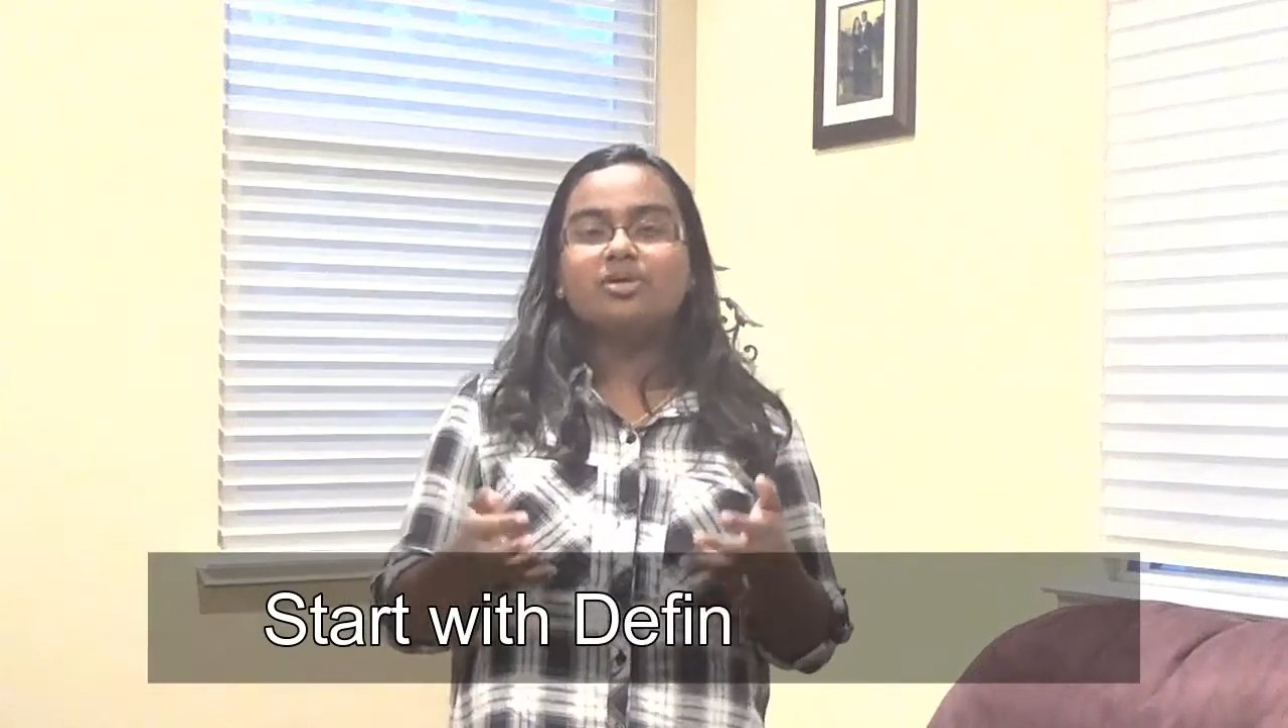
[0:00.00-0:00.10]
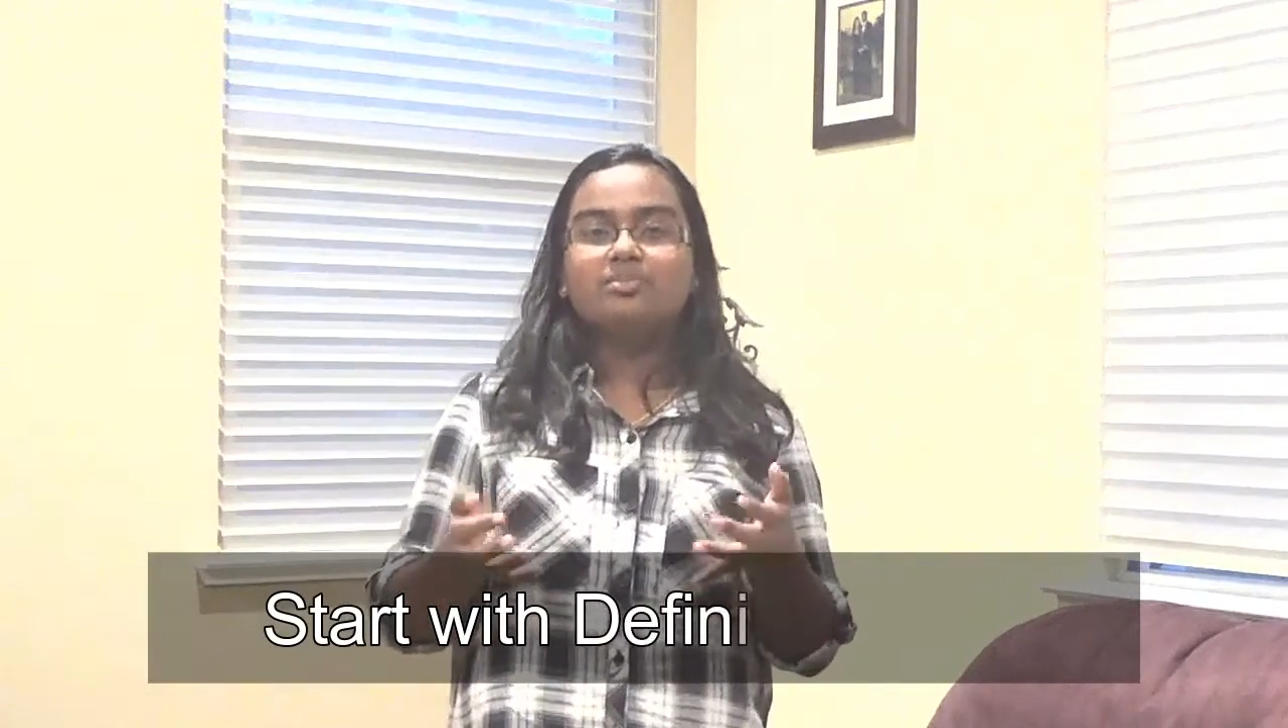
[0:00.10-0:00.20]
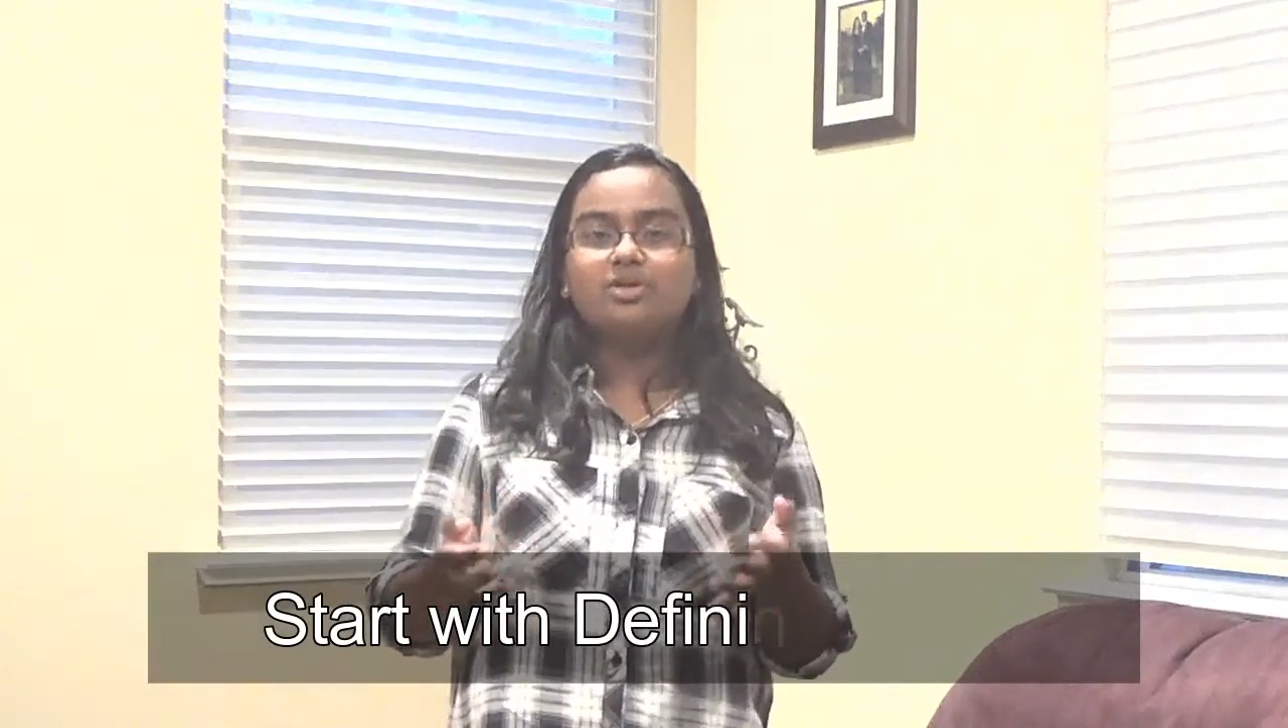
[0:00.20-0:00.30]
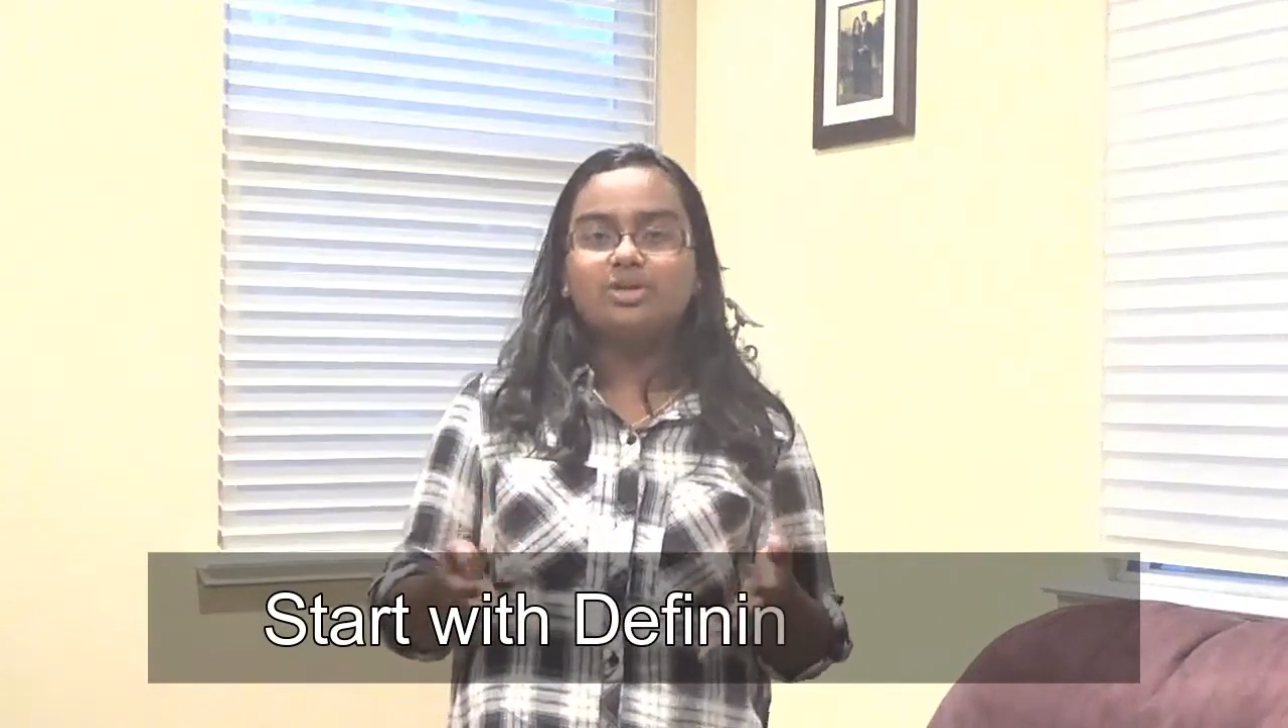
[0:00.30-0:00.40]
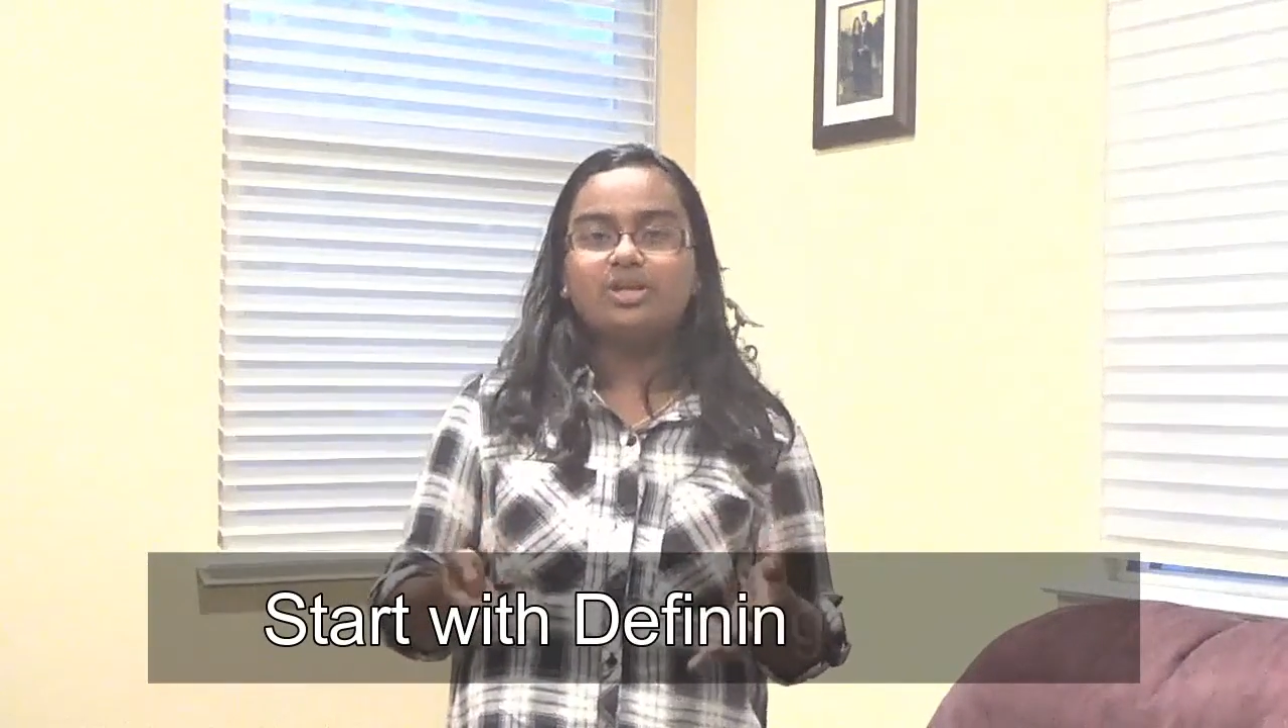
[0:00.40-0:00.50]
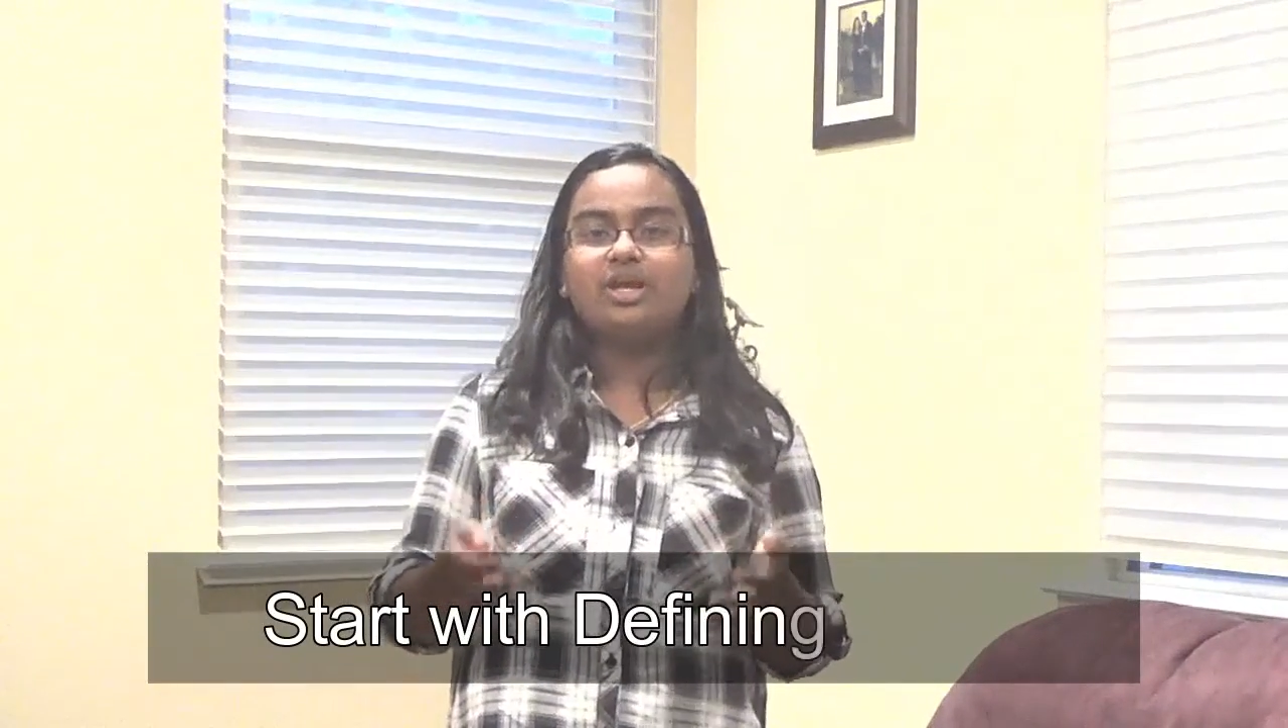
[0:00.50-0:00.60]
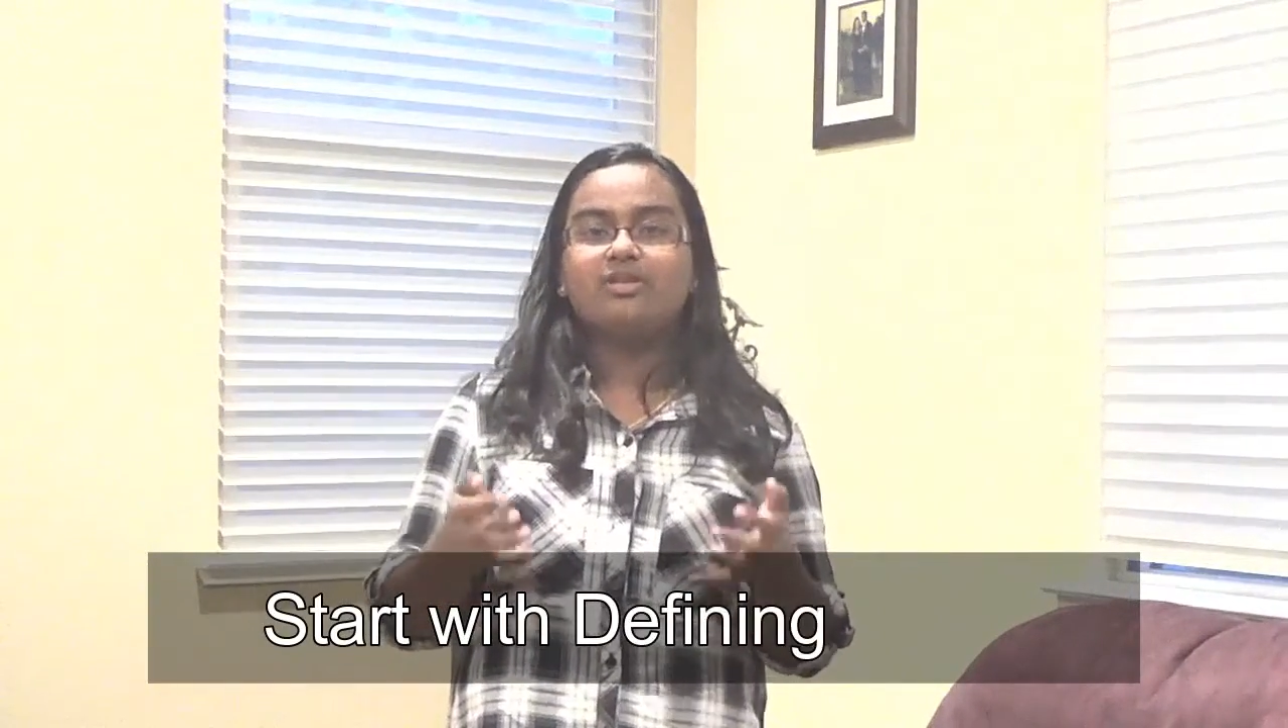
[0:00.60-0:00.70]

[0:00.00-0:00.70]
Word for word: community